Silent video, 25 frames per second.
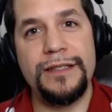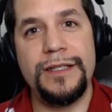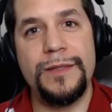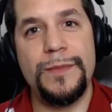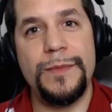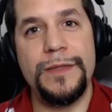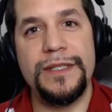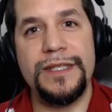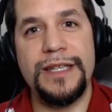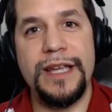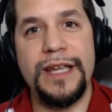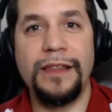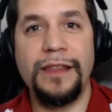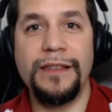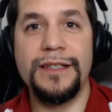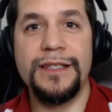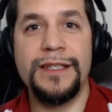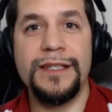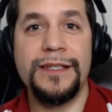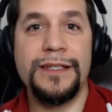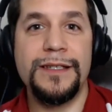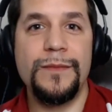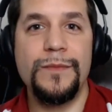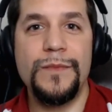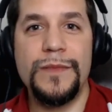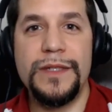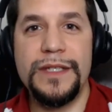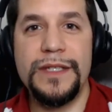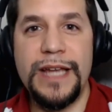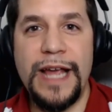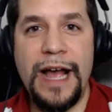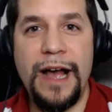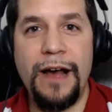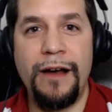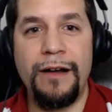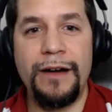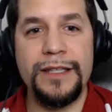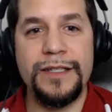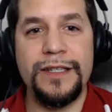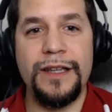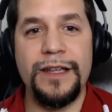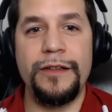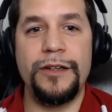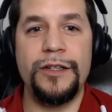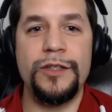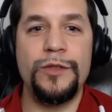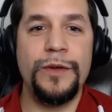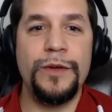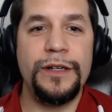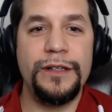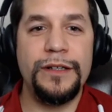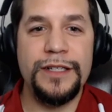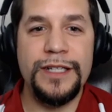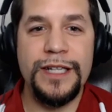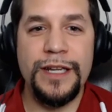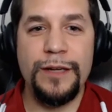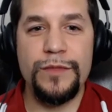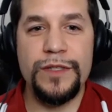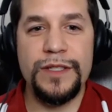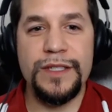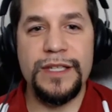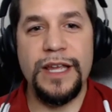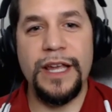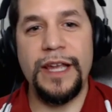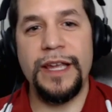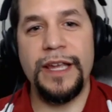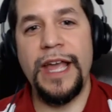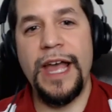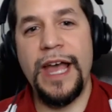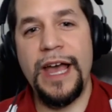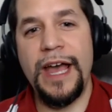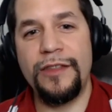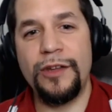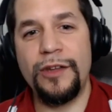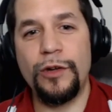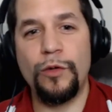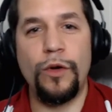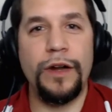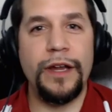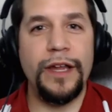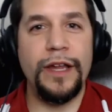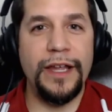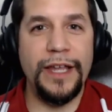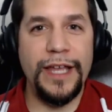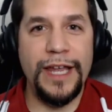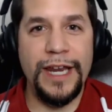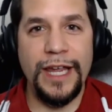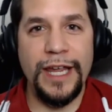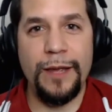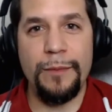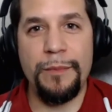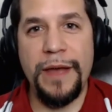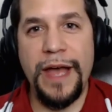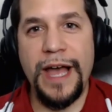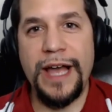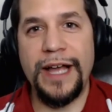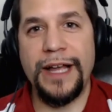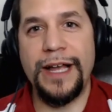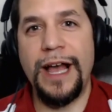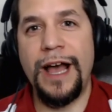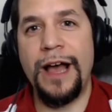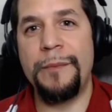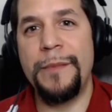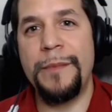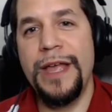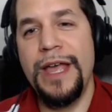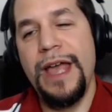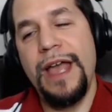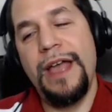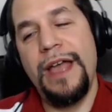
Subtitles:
It's been saying the system's down. I saw their Twitter team was saying, yeah, they're working on getting it back up.